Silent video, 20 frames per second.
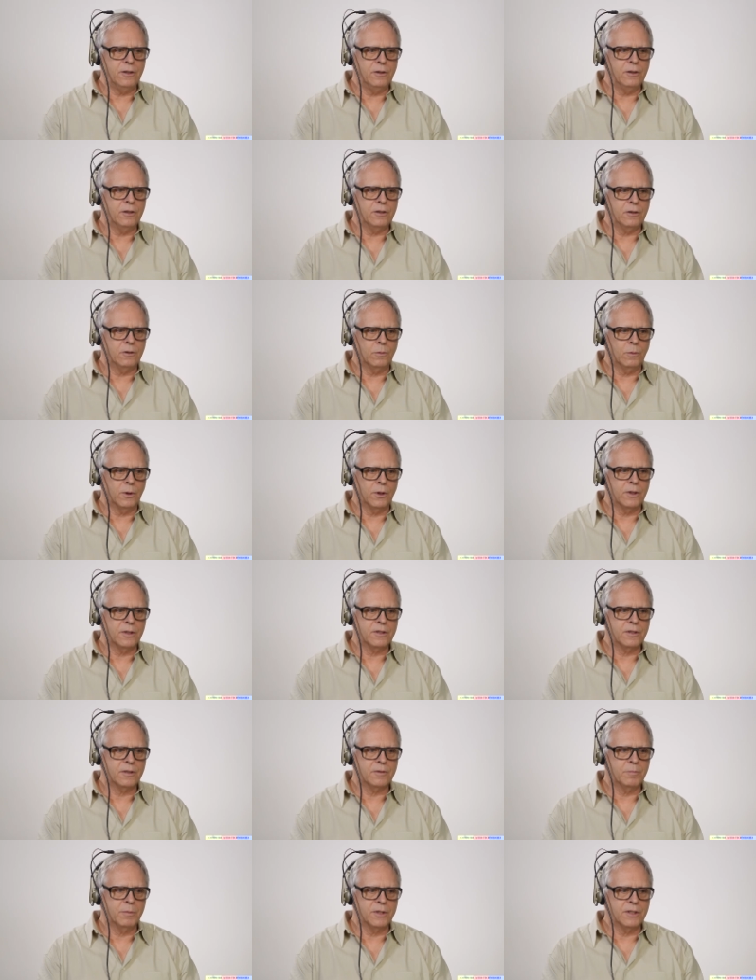unit to where
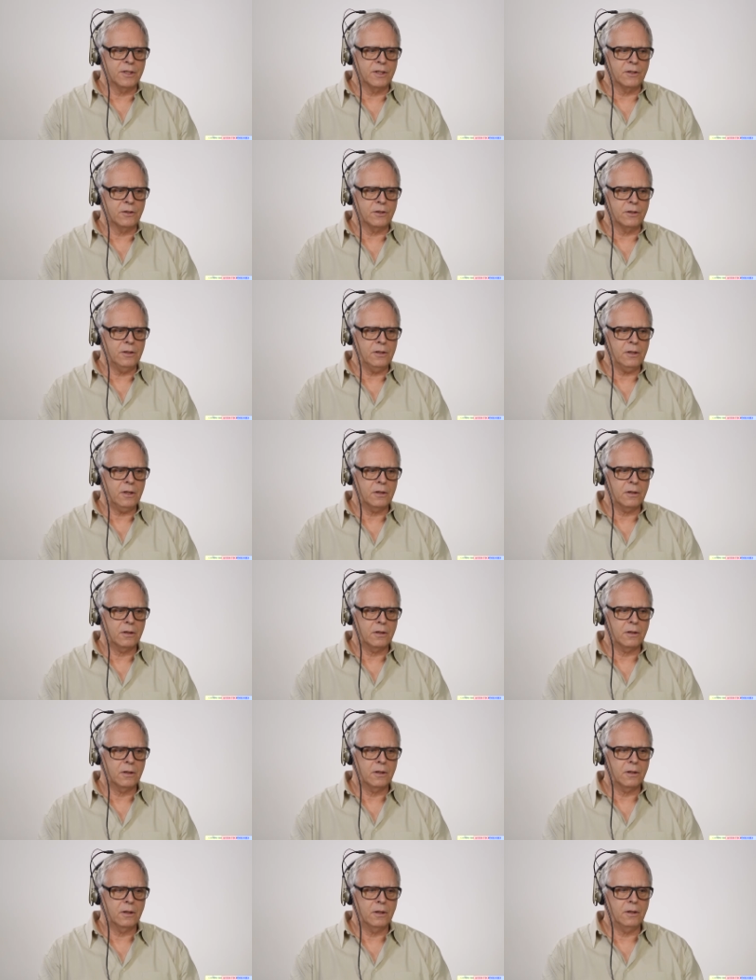it's positioned.
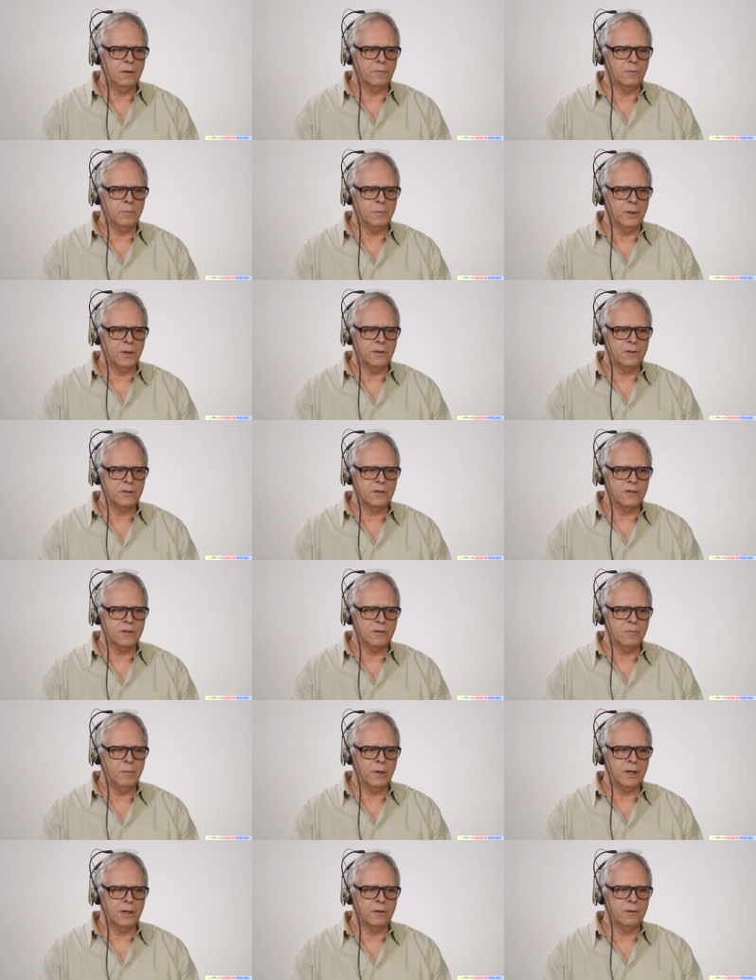And from there, it's
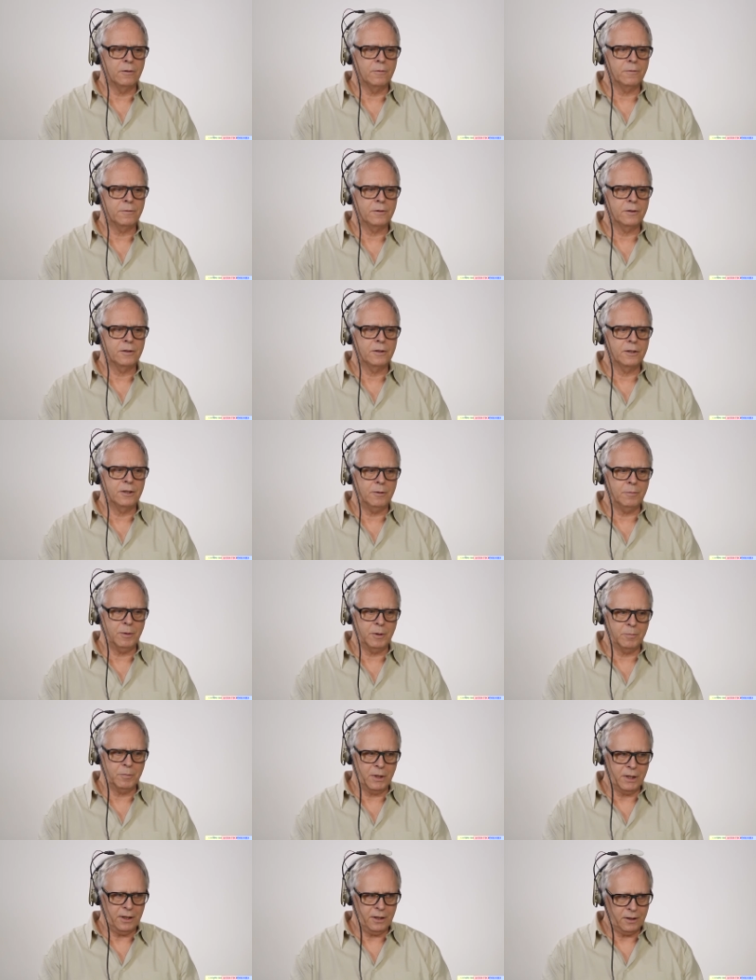just a matter of
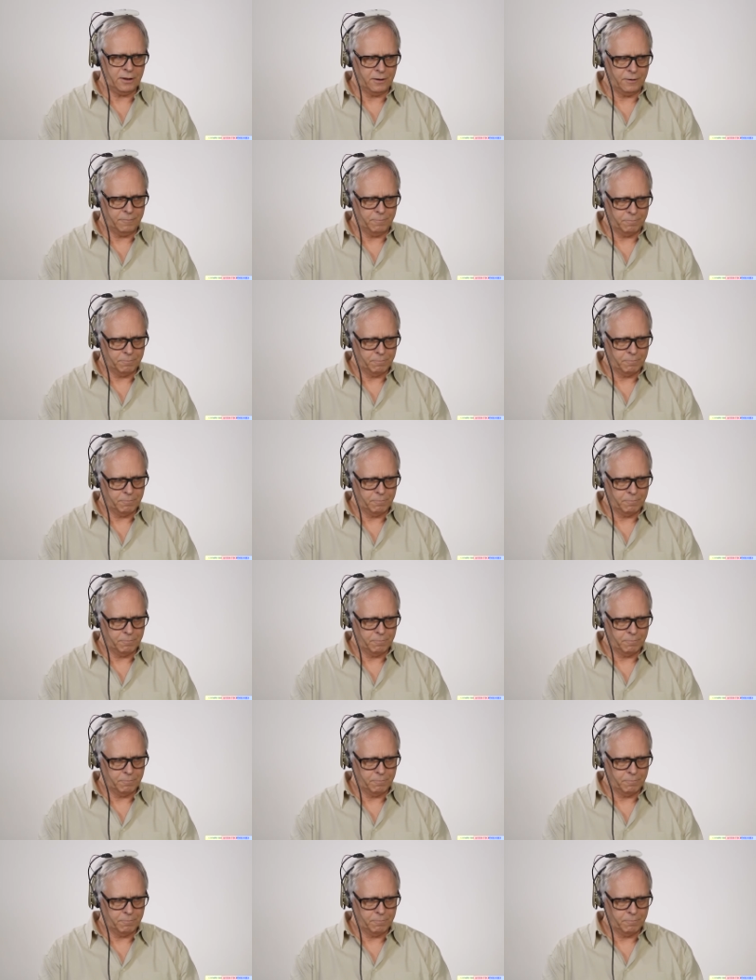tipping my head.